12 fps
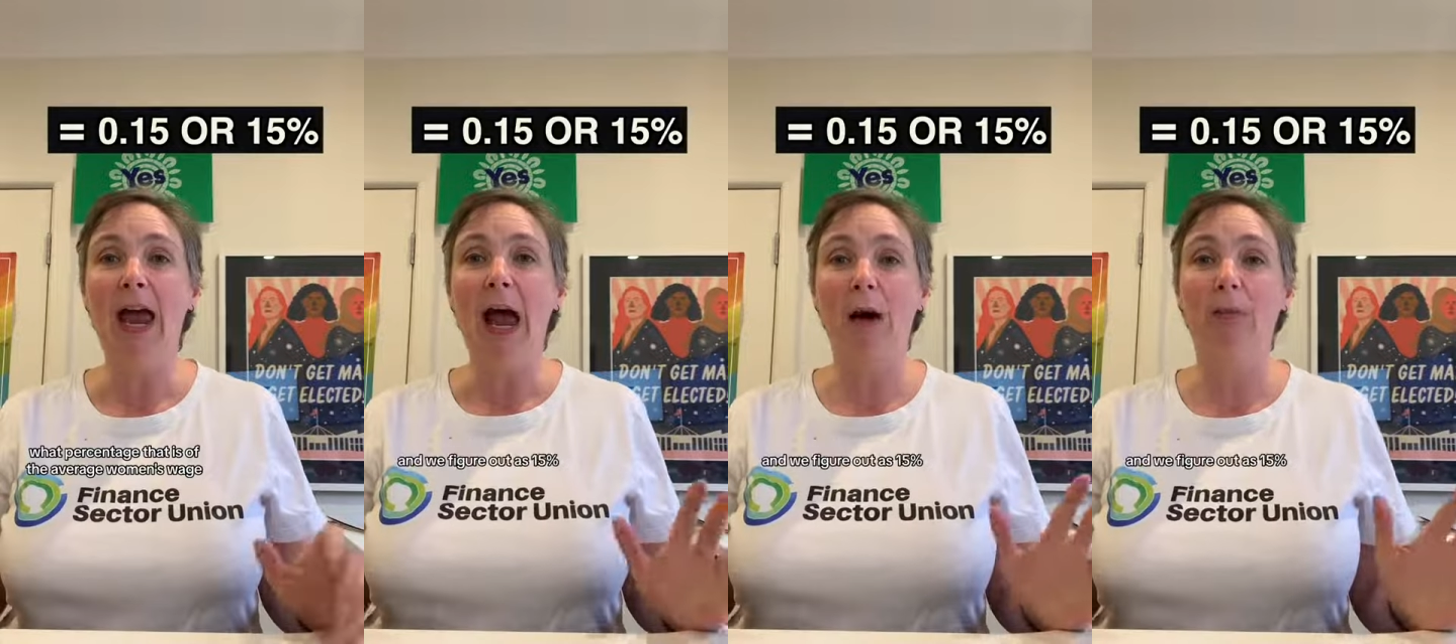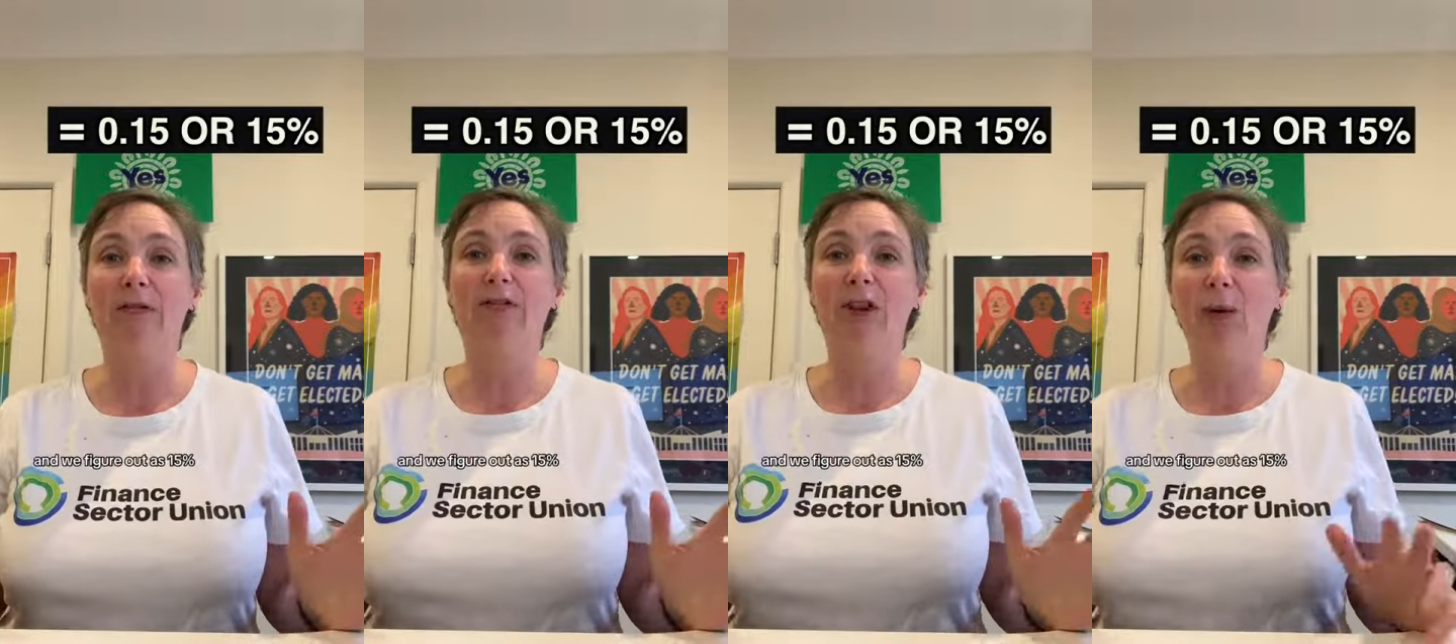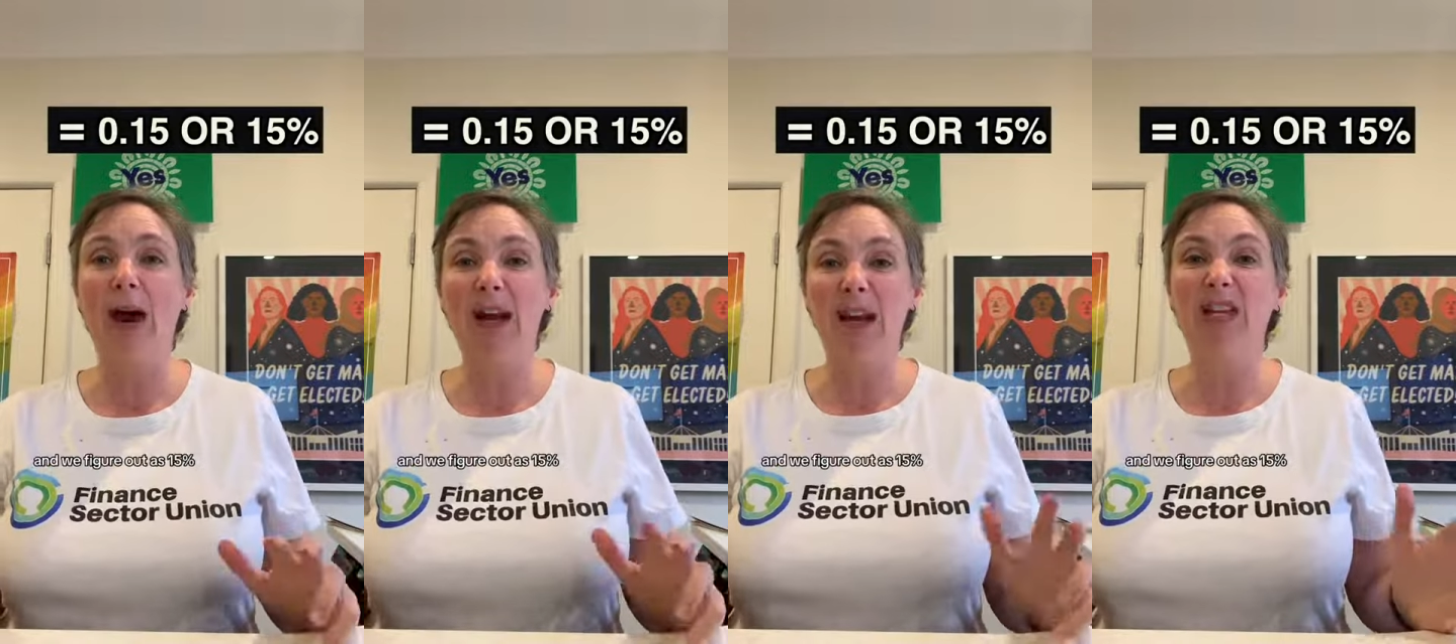and we figure
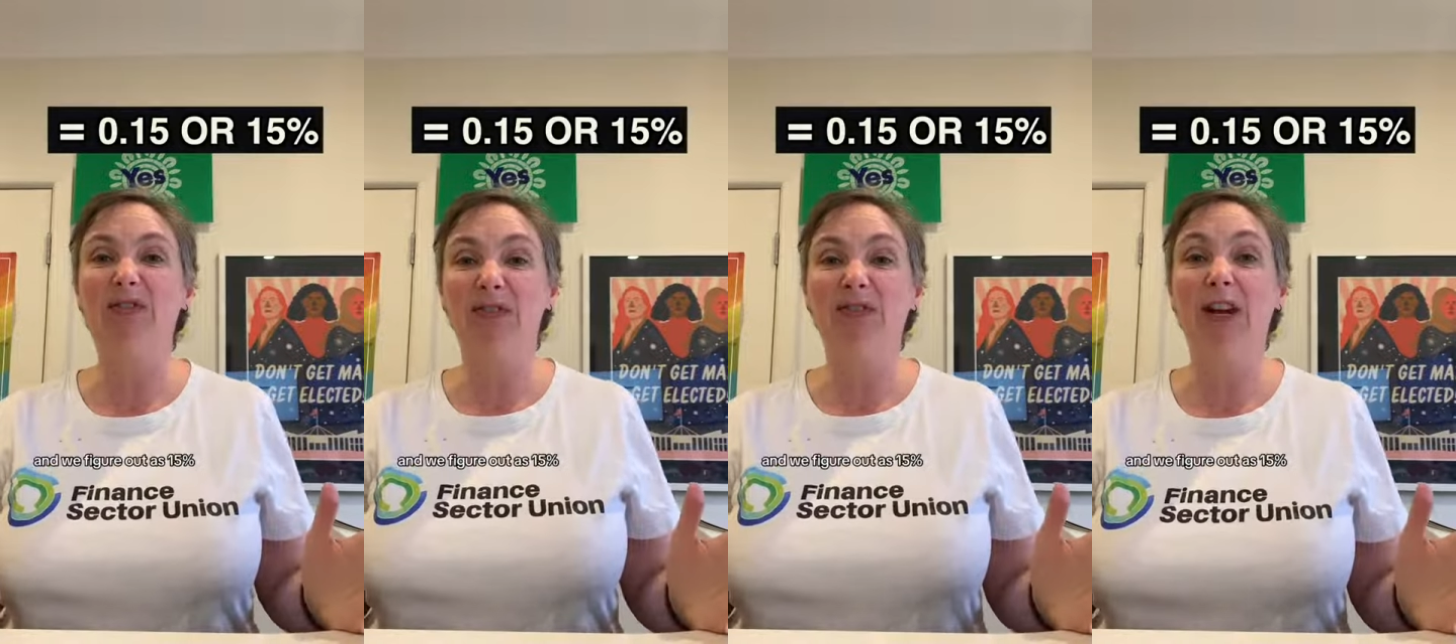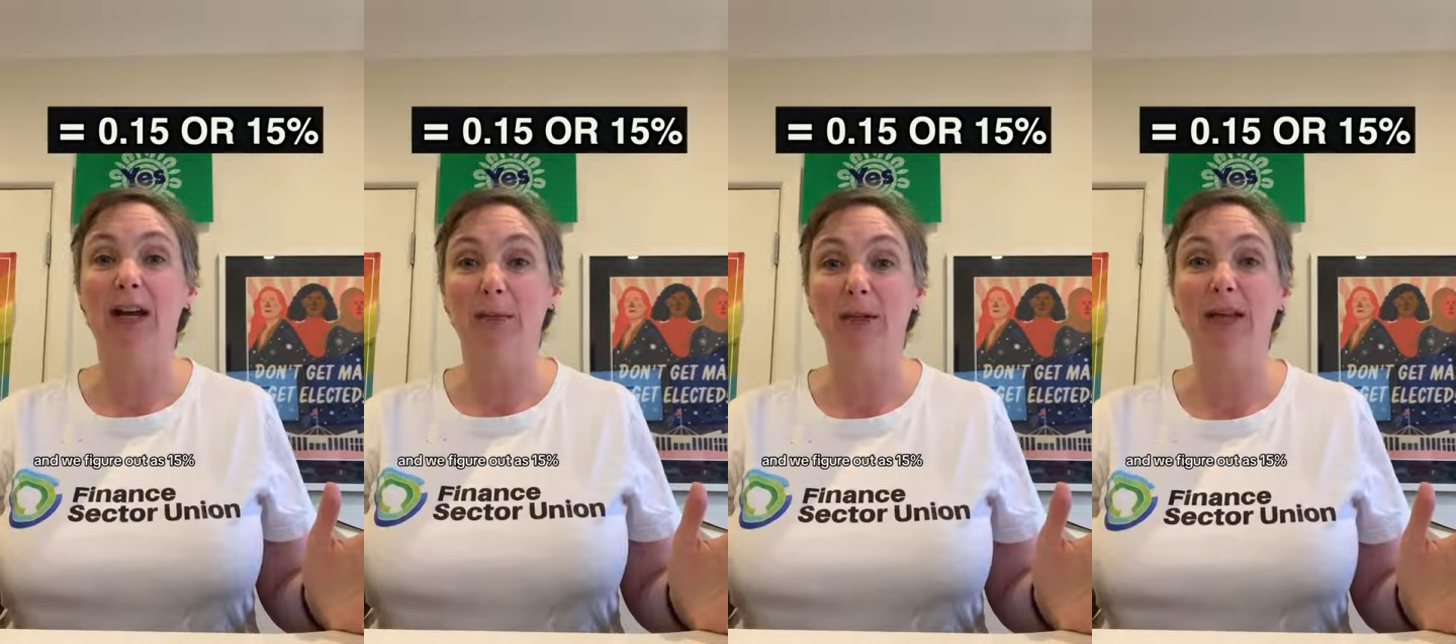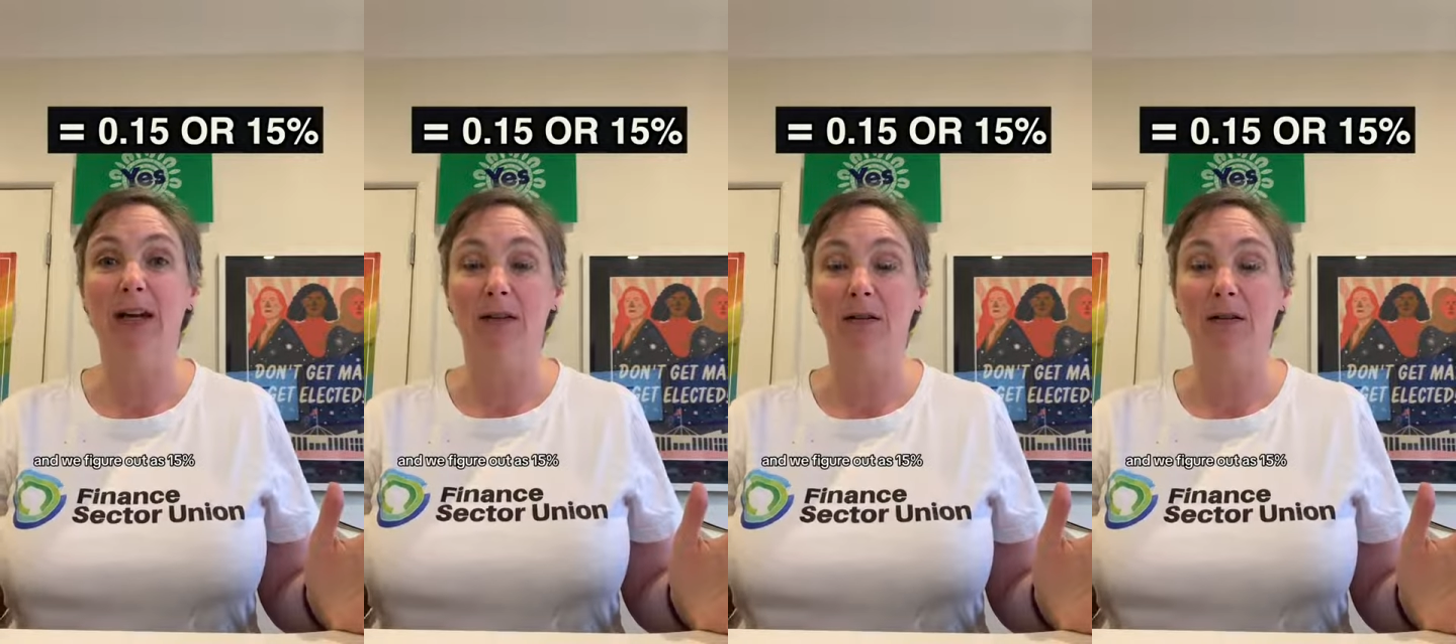out as 15%.